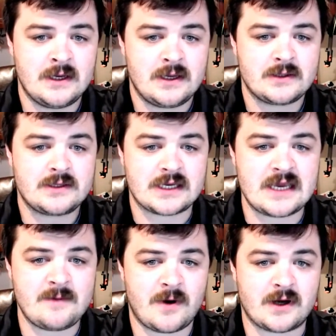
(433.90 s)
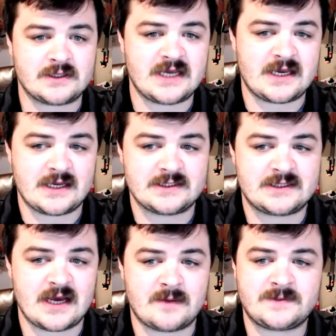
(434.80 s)
to keep on taking
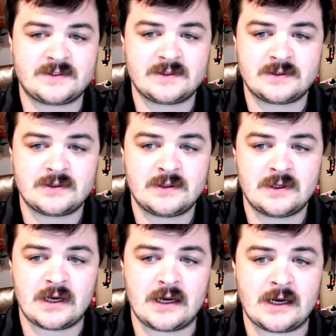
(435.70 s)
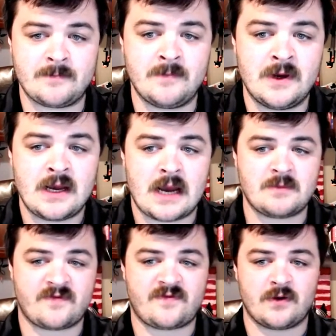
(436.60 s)
steps. I'm
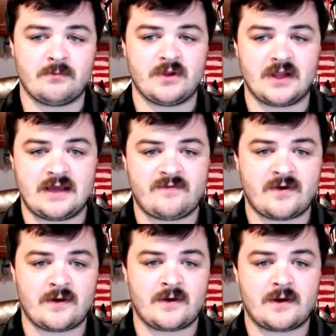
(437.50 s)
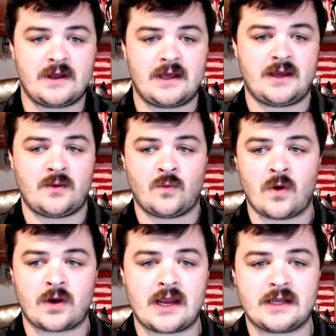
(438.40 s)
a firm believer in
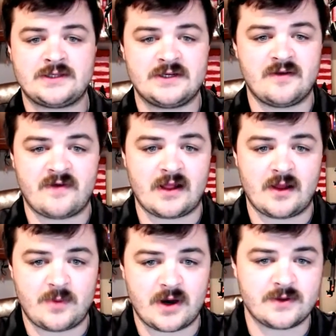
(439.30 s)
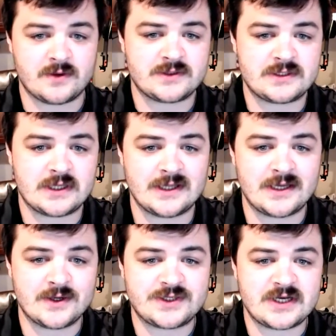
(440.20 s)
working to develop others'
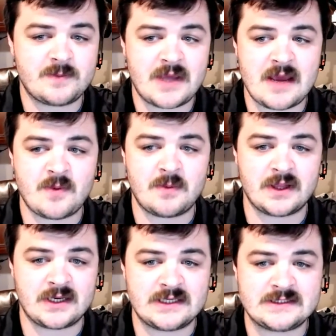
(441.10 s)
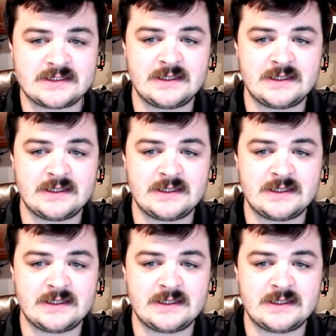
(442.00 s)
leadership capabilities.